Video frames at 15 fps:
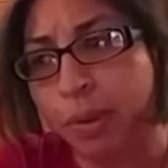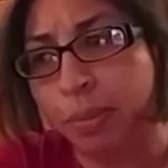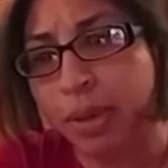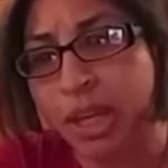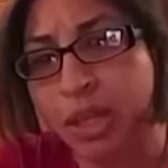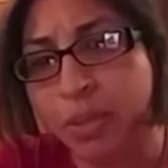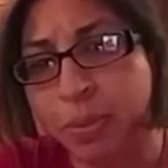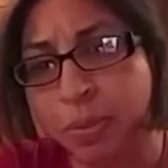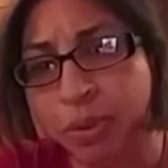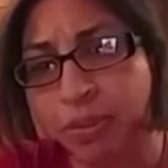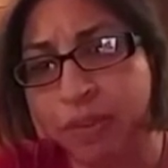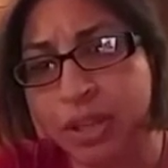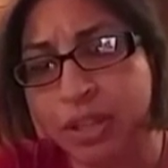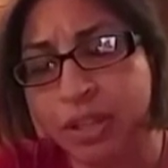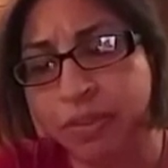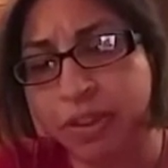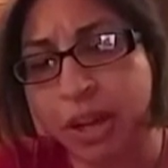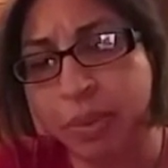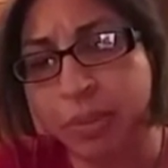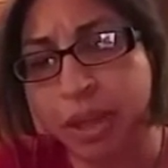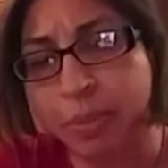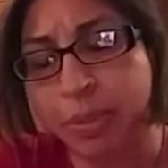placement with friends or
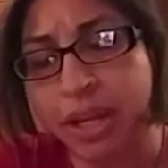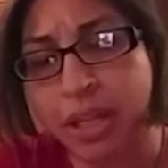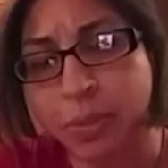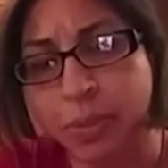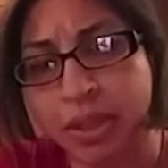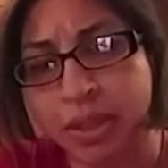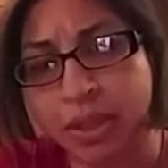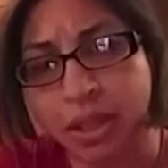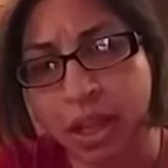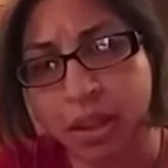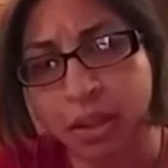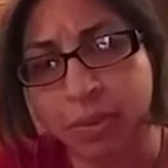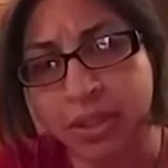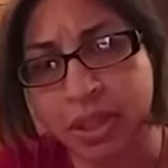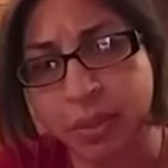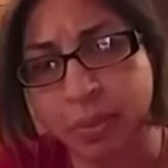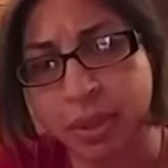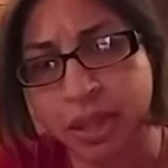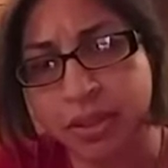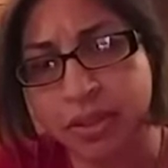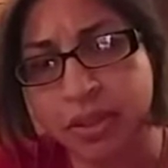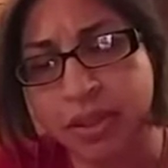family, placements together with
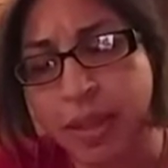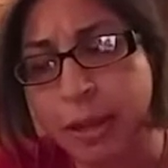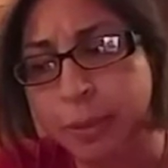siblings,